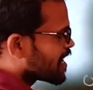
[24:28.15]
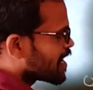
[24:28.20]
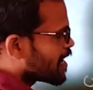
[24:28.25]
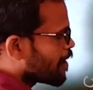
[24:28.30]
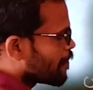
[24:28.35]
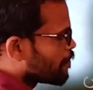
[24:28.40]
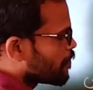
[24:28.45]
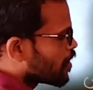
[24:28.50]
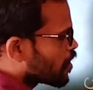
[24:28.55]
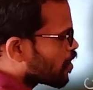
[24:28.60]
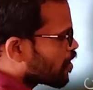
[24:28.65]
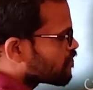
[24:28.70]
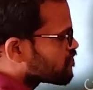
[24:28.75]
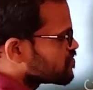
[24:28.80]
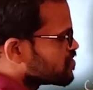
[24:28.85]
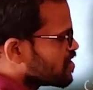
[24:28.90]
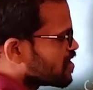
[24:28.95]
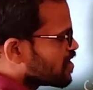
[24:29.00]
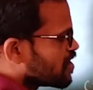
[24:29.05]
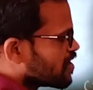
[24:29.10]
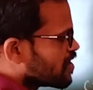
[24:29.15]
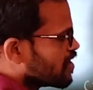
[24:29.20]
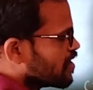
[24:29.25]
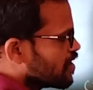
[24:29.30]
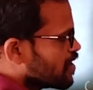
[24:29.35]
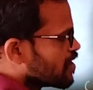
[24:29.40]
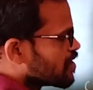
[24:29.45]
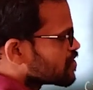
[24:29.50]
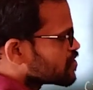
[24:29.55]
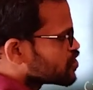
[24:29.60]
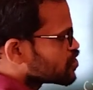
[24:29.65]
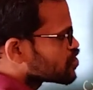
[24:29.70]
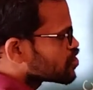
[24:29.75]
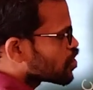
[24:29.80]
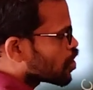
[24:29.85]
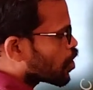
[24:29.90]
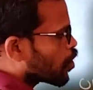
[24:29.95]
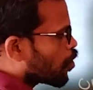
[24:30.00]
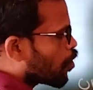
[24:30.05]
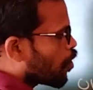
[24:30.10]
number of the
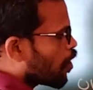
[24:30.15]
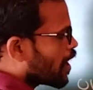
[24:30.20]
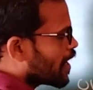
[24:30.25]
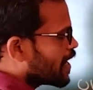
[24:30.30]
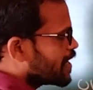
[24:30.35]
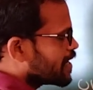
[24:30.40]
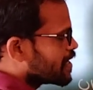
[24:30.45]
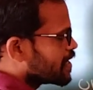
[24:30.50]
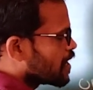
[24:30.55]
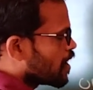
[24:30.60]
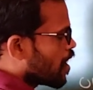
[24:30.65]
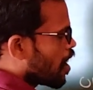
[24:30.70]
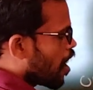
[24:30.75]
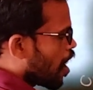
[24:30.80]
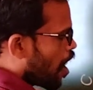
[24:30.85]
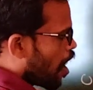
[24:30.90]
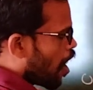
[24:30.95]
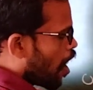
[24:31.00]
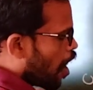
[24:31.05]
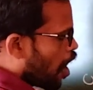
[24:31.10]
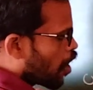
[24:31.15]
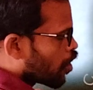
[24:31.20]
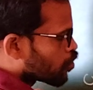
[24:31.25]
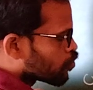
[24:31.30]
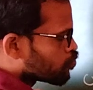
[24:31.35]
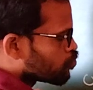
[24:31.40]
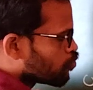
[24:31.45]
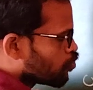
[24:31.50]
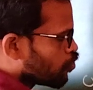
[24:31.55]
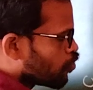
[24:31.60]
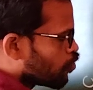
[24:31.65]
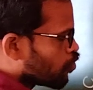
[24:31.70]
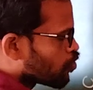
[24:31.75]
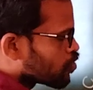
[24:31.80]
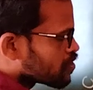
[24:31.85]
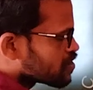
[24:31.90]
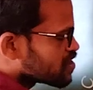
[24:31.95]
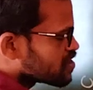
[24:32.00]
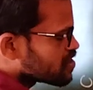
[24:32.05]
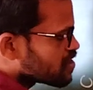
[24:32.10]
steroid
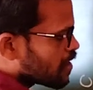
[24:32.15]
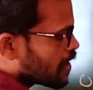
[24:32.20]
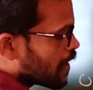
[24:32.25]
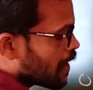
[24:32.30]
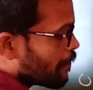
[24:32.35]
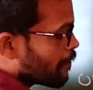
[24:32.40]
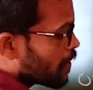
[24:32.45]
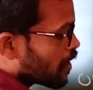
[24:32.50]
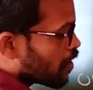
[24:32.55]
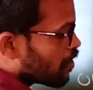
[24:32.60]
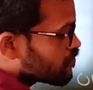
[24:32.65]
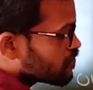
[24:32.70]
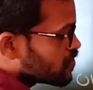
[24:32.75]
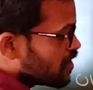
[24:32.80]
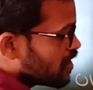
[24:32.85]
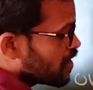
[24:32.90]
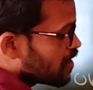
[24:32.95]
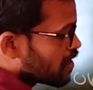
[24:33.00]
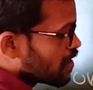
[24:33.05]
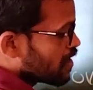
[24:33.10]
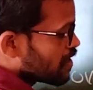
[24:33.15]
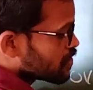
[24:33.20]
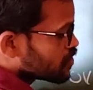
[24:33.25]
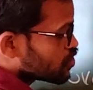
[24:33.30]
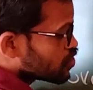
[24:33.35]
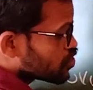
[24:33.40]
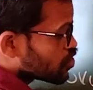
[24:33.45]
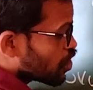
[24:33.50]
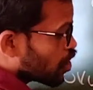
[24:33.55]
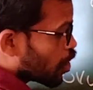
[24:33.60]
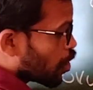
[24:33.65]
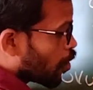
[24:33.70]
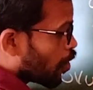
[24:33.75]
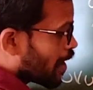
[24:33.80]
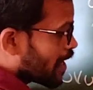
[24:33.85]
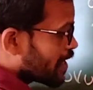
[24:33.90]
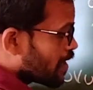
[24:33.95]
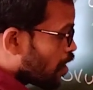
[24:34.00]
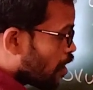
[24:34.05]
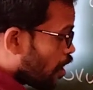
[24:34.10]
hormones, number of the
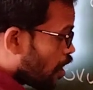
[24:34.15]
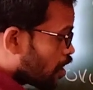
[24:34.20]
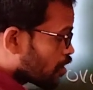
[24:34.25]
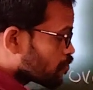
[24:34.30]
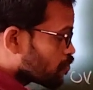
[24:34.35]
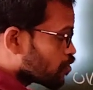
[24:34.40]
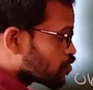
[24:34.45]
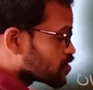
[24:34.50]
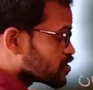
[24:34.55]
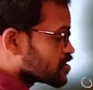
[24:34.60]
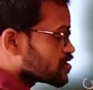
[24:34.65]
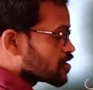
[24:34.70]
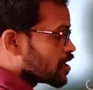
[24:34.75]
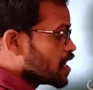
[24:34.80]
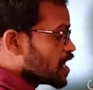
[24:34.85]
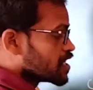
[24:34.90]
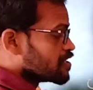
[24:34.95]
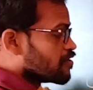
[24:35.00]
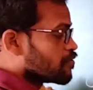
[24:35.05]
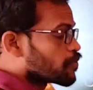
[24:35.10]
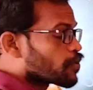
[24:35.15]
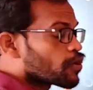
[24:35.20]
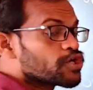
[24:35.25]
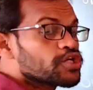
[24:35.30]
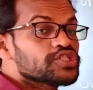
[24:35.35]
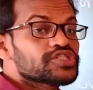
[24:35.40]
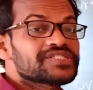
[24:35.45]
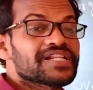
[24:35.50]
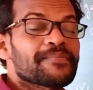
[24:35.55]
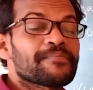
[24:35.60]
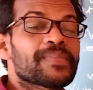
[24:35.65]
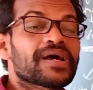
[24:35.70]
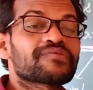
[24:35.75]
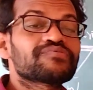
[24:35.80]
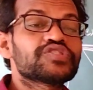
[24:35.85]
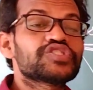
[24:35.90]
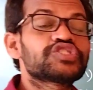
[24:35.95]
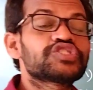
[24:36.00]
steroid hormones. They will produce number of